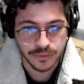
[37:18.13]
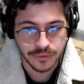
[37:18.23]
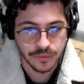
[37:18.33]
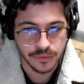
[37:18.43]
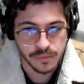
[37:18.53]

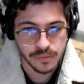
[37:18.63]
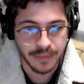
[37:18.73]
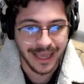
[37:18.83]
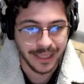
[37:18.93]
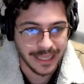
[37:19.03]
to
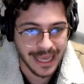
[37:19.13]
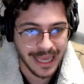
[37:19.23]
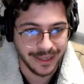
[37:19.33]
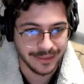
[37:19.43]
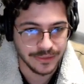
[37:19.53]
buy a
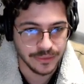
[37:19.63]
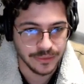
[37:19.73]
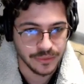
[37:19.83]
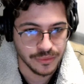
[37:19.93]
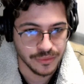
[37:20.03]
land and
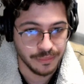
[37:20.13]
to